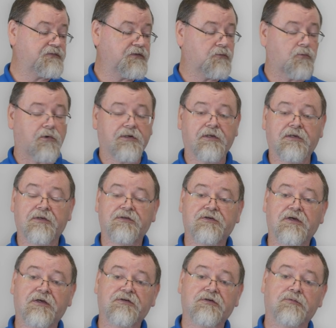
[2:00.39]
still work in
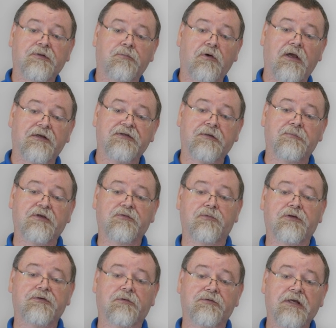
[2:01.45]
conjunction with the proximity
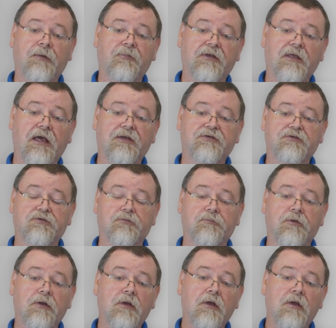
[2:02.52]
switch on top of the ice chute.